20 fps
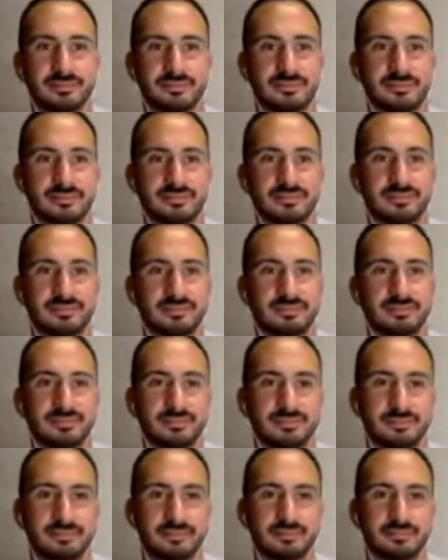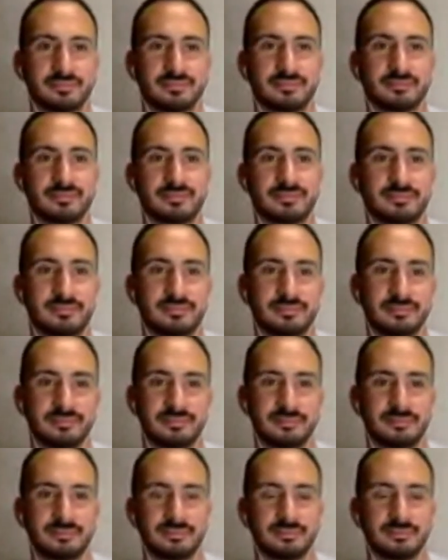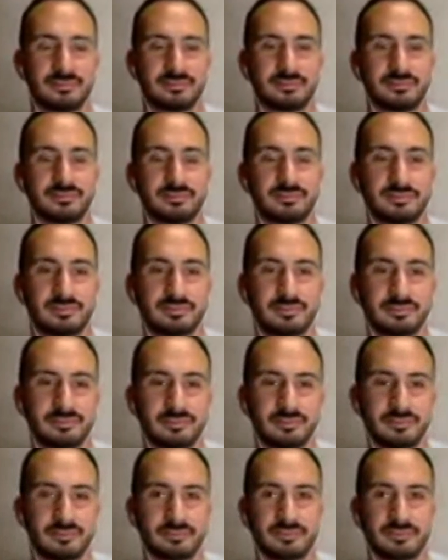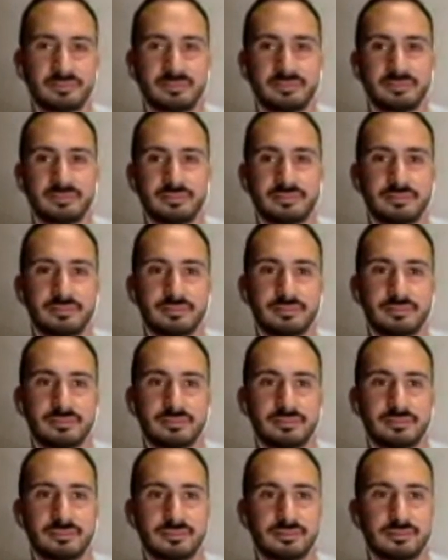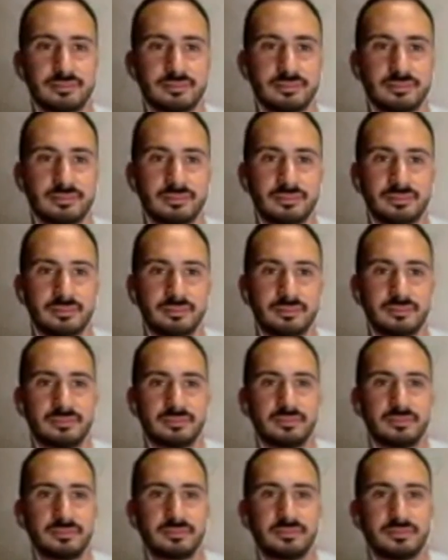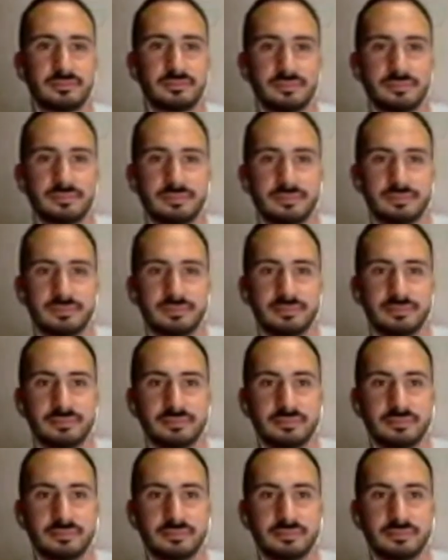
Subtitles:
(not speaking)